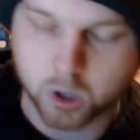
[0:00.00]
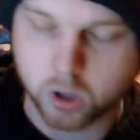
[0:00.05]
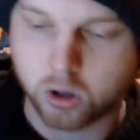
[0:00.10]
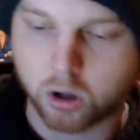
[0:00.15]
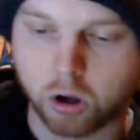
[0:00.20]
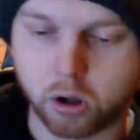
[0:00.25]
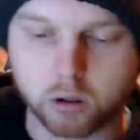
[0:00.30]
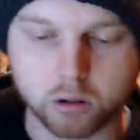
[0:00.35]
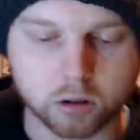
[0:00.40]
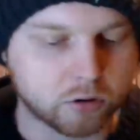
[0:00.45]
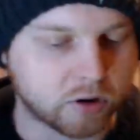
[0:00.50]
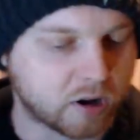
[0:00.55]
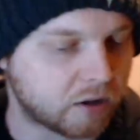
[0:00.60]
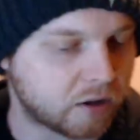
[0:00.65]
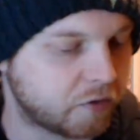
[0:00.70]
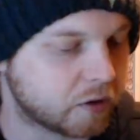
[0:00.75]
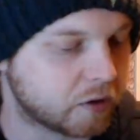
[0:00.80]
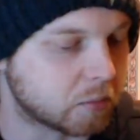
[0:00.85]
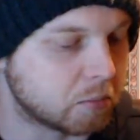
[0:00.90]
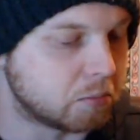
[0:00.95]

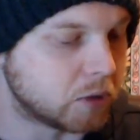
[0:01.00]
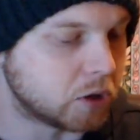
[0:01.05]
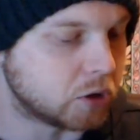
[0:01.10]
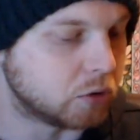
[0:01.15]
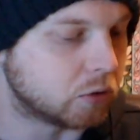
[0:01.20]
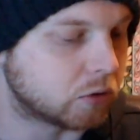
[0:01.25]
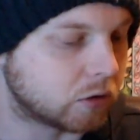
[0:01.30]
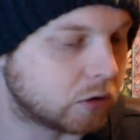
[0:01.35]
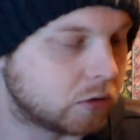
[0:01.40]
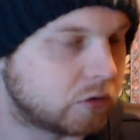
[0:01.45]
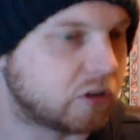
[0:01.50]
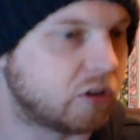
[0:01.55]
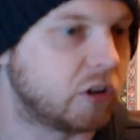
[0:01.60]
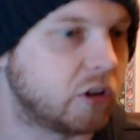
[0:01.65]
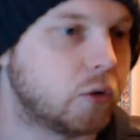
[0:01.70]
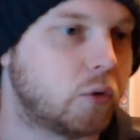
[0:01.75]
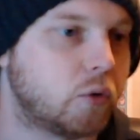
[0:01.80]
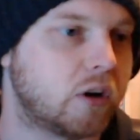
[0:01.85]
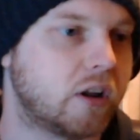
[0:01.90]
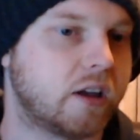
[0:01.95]
holographic Mew, because the only
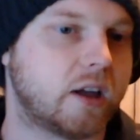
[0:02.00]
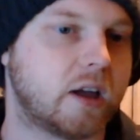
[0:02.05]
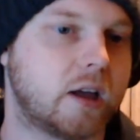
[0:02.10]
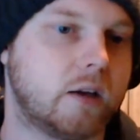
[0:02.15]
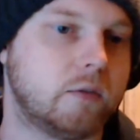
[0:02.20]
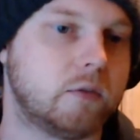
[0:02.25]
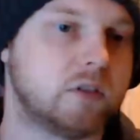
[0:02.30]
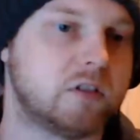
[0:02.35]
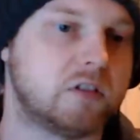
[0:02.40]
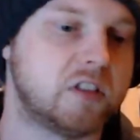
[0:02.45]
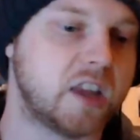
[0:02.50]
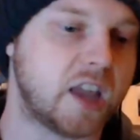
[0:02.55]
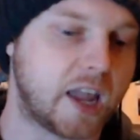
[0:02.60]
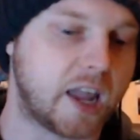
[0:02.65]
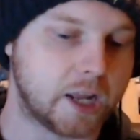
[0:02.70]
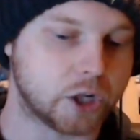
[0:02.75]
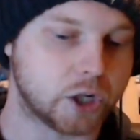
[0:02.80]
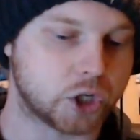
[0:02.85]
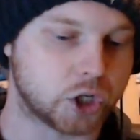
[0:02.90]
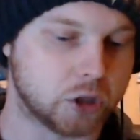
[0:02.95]
one I have is the
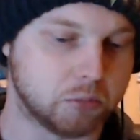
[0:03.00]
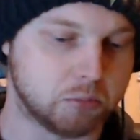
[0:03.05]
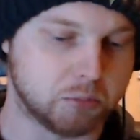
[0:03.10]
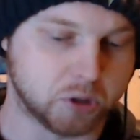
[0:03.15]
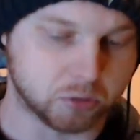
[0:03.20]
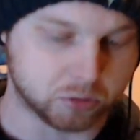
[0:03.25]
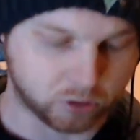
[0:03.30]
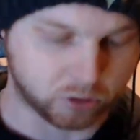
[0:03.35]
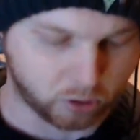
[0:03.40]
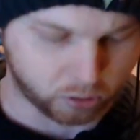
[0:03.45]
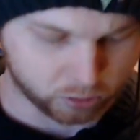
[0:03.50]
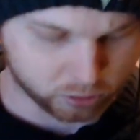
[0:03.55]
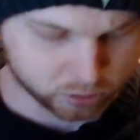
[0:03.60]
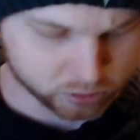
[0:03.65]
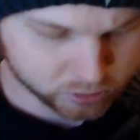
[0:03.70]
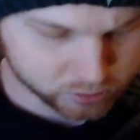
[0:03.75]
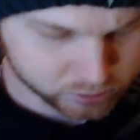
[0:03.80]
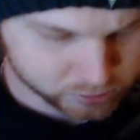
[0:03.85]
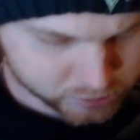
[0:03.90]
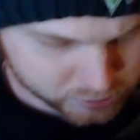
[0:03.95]
Ancient Mew card.
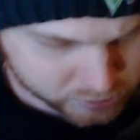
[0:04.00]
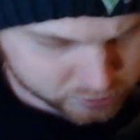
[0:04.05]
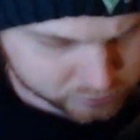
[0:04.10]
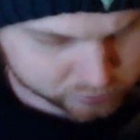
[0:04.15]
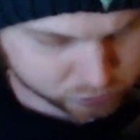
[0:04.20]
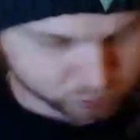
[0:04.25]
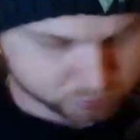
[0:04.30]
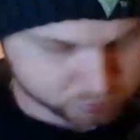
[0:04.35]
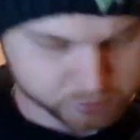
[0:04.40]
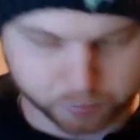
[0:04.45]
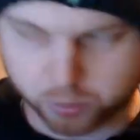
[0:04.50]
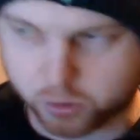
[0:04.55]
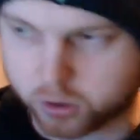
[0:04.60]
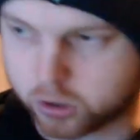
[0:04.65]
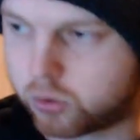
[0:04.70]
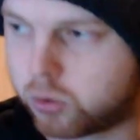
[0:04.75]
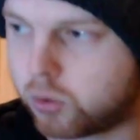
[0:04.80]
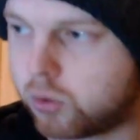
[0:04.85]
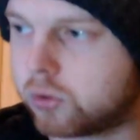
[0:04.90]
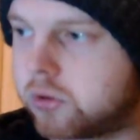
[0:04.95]
So it'd be pretty
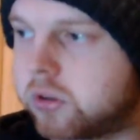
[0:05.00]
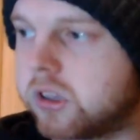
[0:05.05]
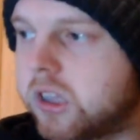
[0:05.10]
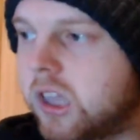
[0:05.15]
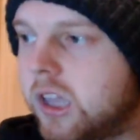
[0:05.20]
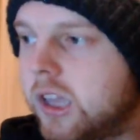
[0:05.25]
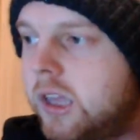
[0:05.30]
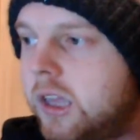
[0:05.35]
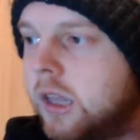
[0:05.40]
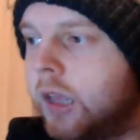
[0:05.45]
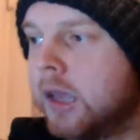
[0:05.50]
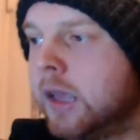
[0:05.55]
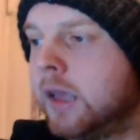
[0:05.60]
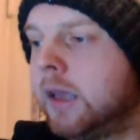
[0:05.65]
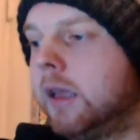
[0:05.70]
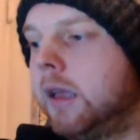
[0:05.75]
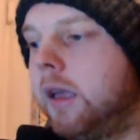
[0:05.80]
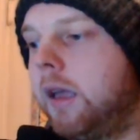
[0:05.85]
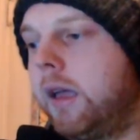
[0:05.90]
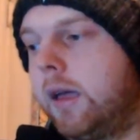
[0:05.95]
cool to get
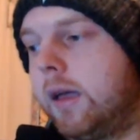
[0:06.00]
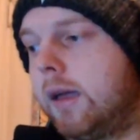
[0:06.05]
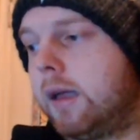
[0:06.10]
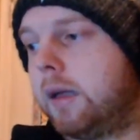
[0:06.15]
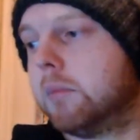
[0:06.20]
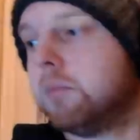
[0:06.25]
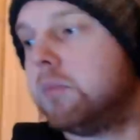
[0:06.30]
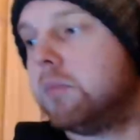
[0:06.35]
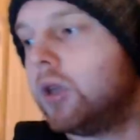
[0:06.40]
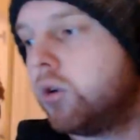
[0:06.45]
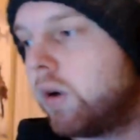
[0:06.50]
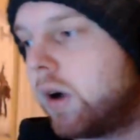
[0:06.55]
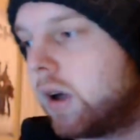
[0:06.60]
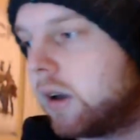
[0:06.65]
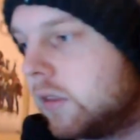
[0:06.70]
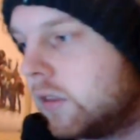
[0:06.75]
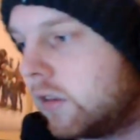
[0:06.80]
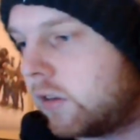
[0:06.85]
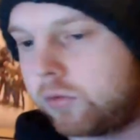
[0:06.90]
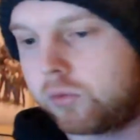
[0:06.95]
a Mew out of
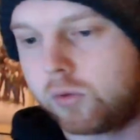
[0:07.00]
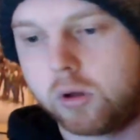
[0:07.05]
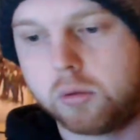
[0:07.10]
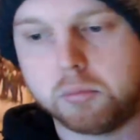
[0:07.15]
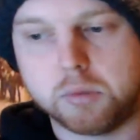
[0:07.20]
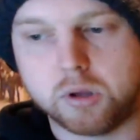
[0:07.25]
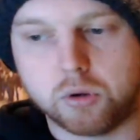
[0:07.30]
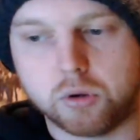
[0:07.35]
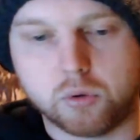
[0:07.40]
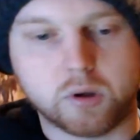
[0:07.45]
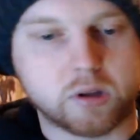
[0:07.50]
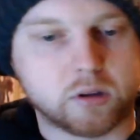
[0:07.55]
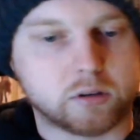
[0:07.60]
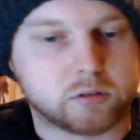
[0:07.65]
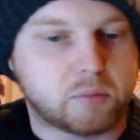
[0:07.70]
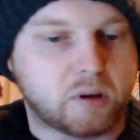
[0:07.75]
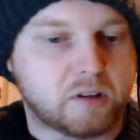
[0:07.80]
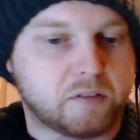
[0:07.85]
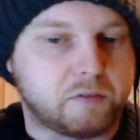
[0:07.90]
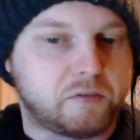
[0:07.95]
this one. Mew is
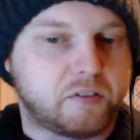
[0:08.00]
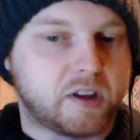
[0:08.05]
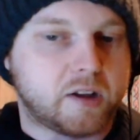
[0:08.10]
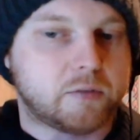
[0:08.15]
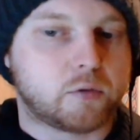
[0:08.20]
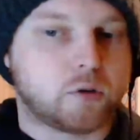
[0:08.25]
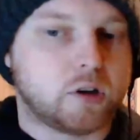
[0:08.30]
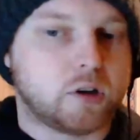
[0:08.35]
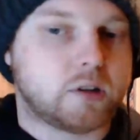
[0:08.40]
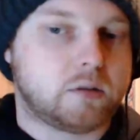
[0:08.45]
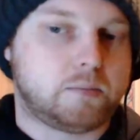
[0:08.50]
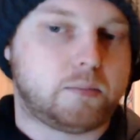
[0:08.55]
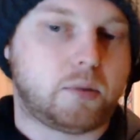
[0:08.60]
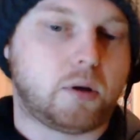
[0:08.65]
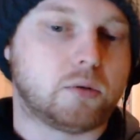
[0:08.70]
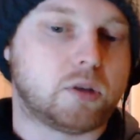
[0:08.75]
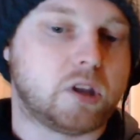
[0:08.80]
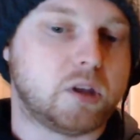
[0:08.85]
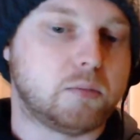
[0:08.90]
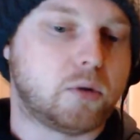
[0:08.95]
my favorite
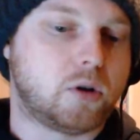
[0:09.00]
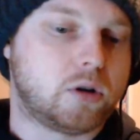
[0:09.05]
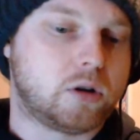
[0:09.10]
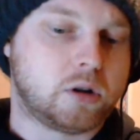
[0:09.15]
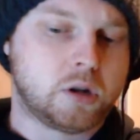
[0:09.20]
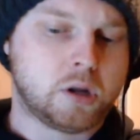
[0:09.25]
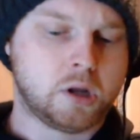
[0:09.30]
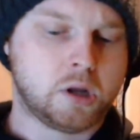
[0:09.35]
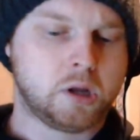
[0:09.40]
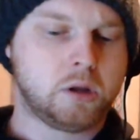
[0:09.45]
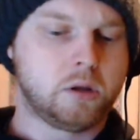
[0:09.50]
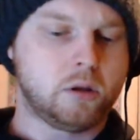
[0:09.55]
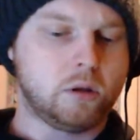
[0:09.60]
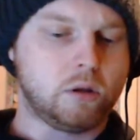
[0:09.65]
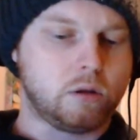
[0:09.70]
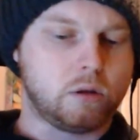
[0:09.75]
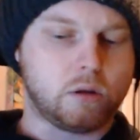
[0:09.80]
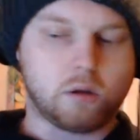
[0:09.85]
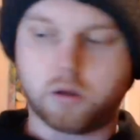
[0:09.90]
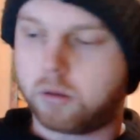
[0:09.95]
Pokemon.
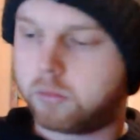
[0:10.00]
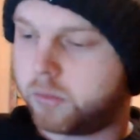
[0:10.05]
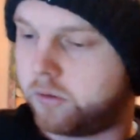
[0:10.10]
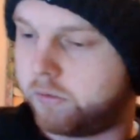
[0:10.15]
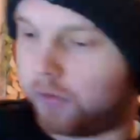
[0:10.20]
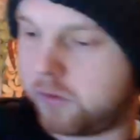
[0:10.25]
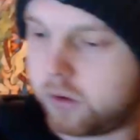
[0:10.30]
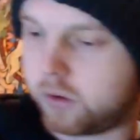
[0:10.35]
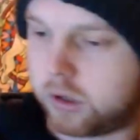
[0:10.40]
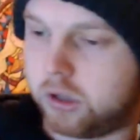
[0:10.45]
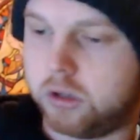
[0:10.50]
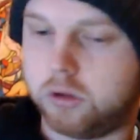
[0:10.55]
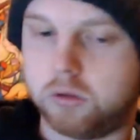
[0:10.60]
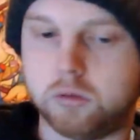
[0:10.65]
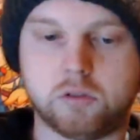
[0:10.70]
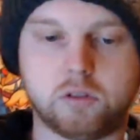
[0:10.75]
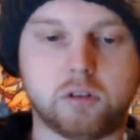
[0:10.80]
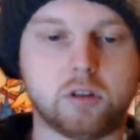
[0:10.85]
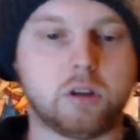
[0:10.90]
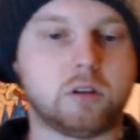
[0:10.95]
I'm gonna fucking use
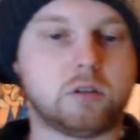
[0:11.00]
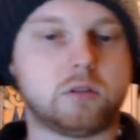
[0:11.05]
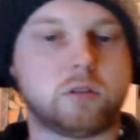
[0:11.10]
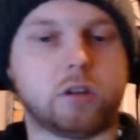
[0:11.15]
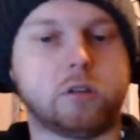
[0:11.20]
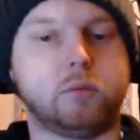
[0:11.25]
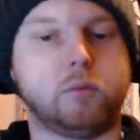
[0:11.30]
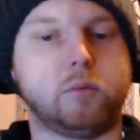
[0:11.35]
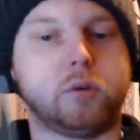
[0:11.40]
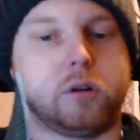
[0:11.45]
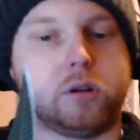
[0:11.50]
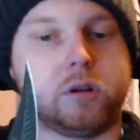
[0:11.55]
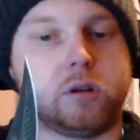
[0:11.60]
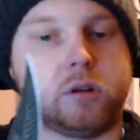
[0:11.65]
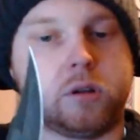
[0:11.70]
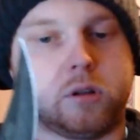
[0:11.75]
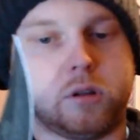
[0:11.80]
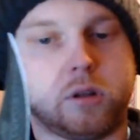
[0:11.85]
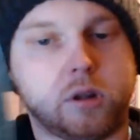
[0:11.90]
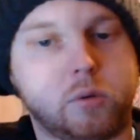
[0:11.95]
this. I don't wanna
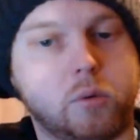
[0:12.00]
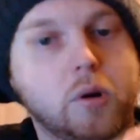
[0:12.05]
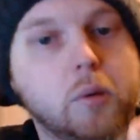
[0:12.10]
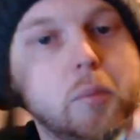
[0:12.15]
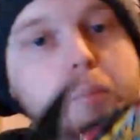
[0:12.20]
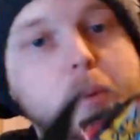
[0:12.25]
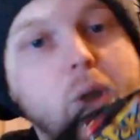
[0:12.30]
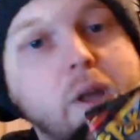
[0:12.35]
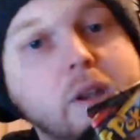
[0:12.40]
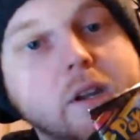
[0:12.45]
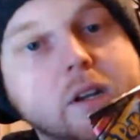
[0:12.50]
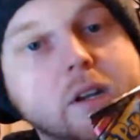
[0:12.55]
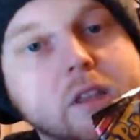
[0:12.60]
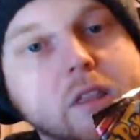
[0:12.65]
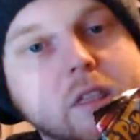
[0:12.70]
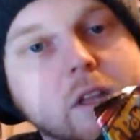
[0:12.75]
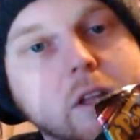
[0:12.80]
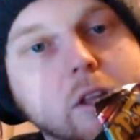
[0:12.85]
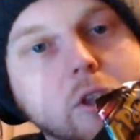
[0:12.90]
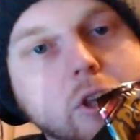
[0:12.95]
I don't wanna bend
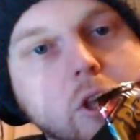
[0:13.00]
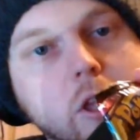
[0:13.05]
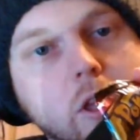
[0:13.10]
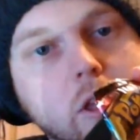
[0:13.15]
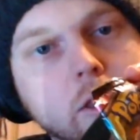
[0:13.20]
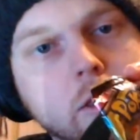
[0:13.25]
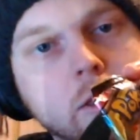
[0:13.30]
anything, chat.